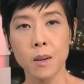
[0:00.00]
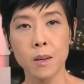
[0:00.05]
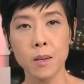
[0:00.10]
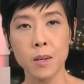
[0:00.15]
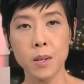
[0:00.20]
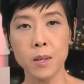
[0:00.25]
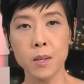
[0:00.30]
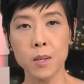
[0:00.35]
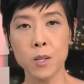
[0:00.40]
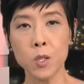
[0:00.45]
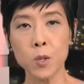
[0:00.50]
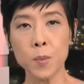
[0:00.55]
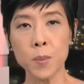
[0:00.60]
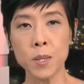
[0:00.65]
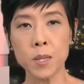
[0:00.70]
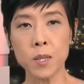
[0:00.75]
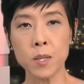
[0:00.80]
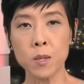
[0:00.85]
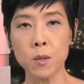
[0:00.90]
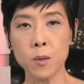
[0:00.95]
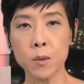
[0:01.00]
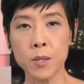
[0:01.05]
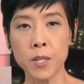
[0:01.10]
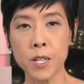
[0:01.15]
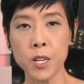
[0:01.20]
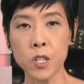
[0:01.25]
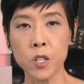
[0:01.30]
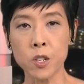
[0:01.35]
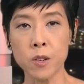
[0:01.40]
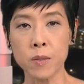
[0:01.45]
The Consumers
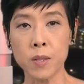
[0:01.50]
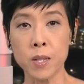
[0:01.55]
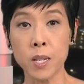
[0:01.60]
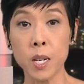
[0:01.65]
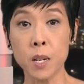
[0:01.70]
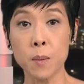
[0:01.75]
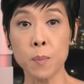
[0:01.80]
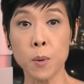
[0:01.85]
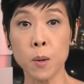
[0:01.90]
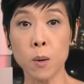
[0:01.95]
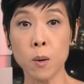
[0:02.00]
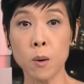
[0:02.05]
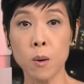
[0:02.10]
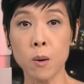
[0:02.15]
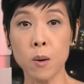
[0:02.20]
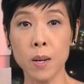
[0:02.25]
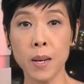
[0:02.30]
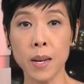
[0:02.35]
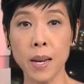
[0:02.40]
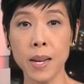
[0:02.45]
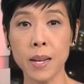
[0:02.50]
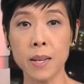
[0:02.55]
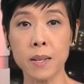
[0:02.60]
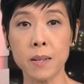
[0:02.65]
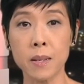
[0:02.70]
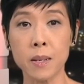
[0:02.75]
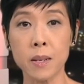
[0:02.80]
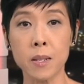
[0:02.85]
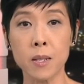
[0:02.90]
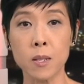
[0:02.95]
Association of Singapore, or
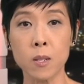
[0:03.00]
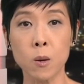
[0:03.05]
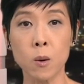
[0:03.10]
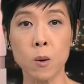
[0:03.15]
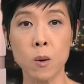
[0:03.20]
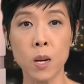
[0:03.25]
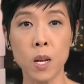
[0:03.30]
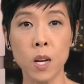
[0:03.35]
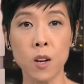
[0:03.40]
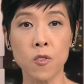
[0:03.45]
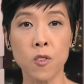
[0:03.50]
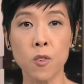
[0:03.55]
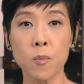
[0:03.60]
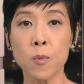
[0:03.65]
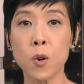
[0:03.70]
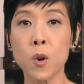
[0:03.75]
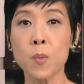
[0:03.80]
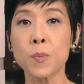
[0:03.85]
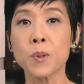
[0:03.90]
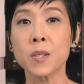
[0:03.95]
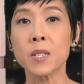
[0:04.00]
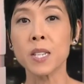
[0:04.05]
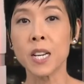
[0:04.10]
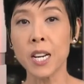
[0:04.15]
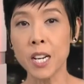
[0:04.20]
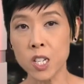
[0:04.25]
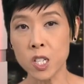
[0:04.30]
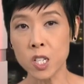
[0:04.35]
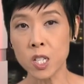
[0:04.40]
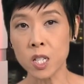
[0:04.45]
CASE, is calling for more
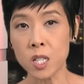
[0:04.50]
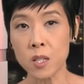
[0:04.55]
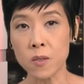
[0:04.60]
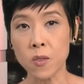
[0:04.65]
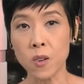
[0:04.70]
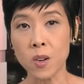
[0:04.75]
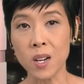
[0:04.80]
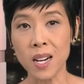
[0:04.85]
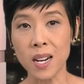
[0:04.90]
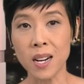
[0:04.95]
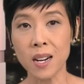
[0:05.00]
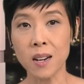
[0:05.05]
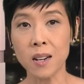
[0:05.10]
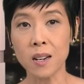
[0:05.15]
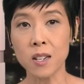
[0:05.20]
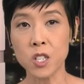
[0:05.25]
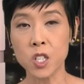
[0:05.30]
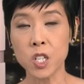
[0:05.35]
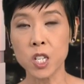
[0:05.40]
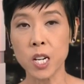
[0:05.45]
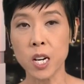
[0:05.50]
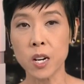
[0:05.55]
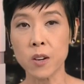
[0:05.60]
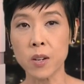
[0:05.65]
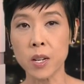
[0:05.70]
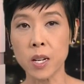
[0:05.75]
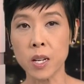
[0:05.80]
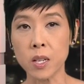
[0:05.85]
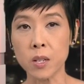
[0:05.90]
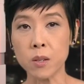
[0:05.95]
protections for
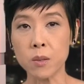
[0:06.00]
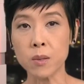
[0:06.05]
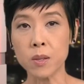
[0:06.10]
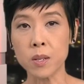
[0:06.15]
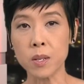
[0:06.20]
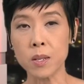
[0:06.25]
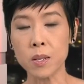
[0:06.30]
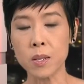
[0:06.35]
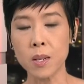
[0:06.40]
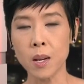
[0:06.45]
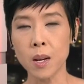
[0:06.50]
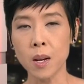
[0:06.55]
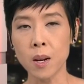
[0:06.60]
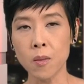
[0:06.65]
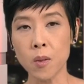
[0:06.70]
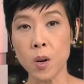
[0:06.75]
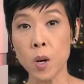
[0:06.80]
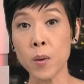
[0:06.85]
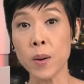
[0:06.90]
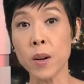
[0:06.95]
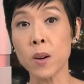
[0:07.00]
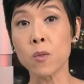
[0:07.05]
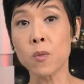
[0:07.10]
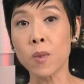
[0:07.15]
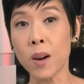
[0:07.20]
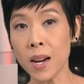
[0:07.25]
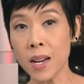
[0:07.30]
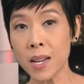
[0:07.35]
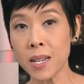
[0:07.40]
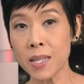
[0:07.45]
car-sharing users following a
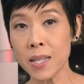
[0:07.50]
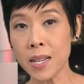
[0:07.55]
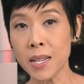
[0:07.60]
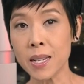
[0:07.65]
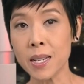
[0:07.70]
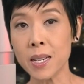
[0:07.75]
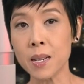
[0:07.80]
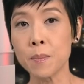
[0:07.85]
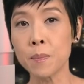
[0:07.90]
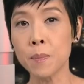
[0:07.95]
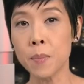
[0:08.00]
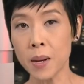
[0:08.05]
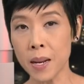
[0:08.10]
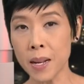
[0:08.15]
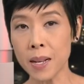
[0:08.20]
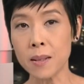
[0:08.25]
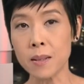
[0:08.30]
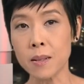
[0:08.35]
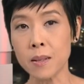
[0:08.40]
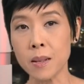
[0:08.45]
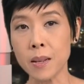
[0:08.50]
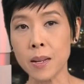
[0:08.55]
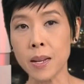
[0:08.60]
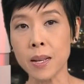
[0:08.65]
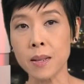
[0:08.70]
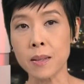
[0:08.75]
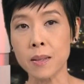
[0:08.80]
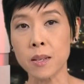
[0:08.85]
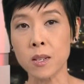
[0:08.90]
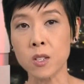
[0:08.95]
rise in complaints
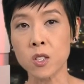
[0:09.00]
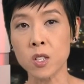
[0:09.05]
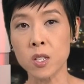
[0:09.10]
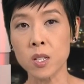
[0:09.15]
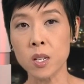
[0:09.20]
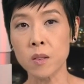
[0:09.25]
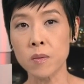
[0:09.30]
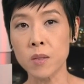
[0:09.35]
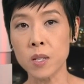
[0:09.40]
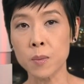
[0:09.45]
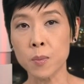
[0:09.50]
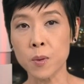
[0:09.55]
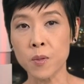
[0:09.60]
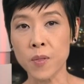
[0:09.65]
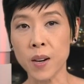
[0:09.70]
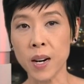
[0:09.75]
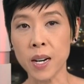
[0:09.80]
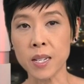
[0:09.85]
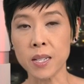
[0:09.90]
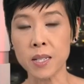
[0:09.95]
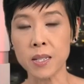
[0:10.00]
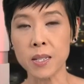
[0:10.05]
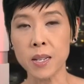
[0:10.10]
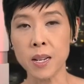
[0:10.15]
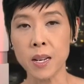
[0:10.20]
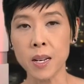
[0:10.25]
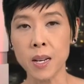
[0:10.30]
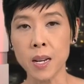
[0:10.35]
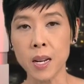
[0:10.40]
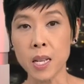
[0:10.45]
against such service providers.
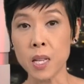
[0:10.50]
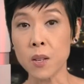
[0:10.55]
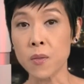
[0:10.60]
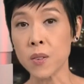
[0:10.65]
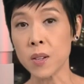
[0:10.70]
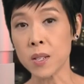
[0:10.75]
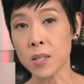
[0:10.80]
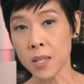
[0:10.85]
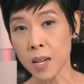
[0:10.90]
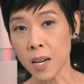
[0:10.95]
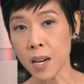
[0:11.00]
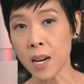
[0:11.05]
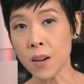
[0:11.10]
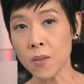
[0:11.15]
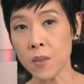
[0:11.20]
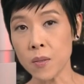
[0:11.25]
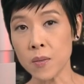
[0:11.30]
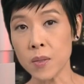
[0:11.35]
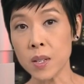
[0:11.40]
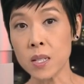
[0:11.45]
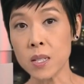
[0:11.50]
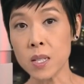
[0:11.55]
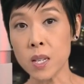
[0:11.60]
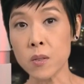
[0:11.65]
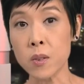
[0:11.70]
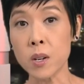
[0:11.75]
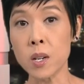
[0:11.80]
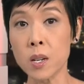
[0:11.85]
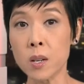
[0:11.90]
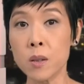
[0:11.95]
In the first half of this
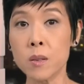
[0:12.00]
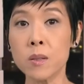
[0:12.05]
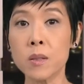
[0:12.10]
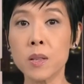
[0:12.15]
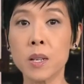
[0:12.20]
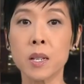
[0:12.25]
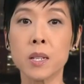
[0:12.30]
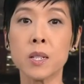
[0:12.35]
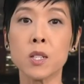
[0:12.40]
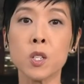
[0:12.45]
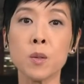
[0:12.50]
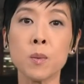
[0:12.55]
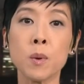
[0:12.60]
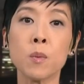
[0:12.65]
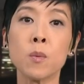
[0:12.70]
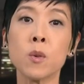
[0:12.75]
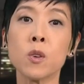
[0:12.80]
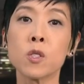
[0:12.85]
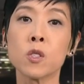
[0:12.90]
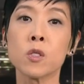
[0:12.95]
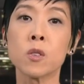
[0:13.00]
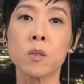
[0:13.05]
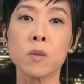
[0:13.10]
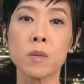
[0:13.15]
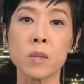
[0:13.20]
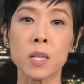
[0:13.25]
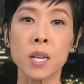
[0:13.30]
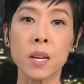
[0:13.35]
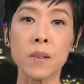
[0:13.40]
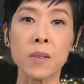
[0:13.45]
year alone, the Consumer Watchdog
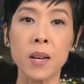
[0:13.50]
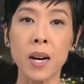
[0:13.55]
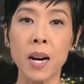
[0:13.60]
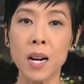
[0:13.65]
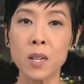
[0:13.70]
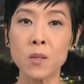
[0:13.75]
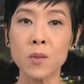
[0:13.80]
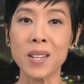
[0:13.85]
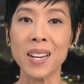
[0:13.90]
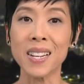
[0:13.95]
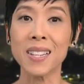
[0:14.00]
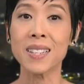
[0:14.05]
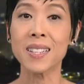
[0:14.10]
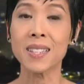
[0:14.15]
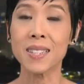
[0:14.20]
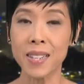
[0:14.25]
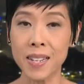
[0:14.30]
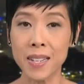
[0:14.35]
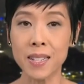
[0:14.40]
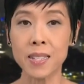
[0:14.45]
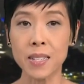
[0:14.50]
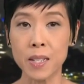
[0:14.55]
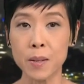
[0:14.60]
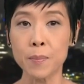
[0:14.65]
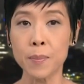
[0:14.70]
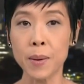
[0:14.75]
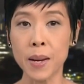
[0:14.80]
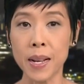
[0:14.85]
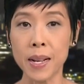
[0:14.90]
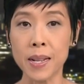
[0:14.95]
received 106
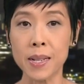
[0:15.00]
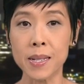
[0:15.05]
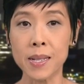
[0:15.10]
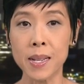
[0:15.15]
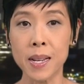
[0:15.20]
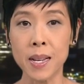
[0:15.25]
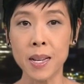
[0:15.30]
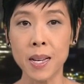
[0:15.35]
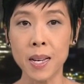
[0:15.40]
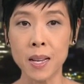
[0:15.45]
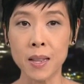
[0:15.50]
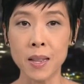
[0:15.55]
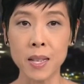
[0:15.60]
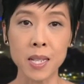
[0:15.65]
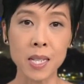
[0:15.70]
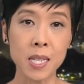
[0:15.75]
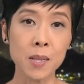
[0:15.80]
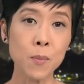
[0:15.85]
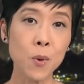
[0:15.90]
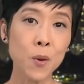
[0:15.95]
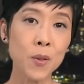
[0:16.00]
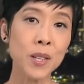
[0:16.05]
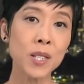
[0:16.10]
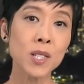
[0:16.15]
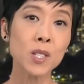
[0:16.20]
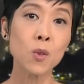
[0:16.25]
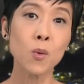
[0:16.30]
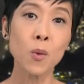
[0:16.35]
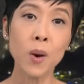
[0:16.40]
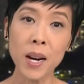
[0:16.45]
complaints. This is more
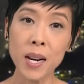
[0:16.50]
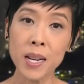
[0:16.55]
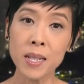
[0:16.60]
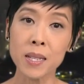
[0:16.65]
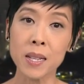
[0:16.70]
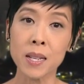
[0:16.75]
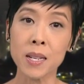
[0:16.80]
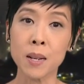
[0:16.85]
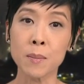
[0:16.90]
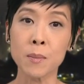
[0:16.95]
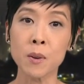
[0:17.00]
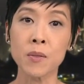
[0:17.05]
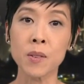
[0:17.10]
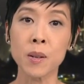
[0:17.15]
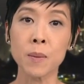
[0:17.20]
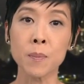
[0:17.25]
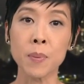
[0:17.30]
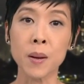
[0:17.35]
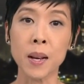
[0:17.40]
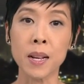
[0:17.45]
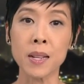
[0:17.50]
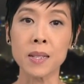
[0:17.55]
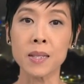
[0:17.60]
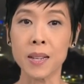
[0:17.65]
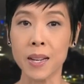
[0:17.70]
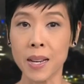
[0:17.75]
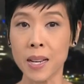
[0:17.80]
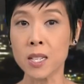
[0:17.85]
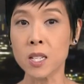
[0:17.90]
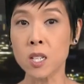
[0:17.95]
than twice the number of
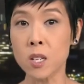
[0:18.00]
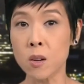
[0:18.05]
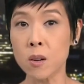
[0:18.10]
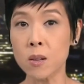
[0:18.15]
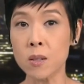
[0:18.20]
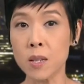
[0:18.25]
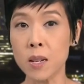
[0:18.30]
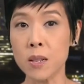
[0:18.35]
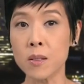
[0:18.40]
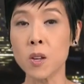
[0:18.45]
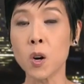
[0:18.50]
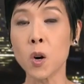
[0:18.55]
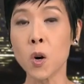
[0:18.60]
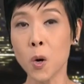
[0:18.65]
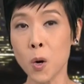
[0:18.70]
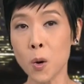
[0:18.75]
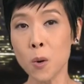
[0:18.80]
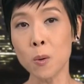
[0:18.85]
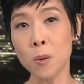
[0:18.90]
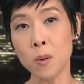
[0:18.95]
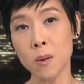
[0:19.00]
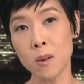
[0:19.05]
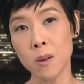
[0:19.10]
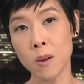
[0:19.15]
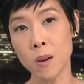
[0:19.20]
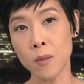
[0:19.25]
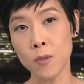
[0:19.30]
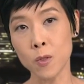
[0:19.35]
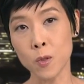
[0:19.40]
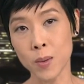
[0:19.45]
complaints it got in the whole
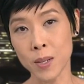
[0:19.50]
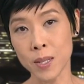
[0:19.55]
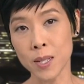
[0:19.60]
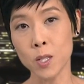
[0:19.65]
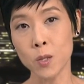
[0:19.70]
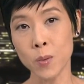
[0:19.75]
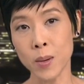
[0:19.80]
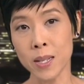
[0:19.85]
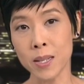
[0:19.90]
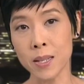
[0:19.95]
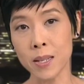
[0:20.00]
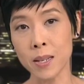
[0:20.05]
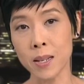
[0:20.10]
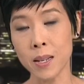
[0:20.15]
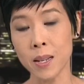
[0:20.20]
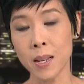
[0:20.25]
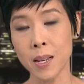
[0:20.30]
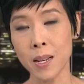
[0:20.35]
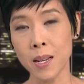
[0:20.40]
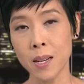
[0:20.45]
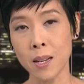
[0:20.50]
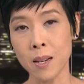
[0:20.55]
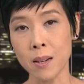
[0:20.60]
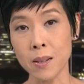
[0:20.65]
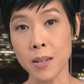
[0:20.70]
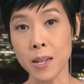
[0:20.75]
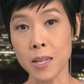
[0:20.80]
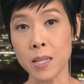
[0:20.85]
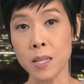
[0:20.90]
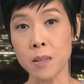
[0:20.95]
of 2020.
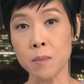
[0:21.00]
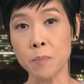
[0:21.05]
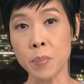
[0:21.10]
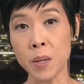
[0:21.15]
Getting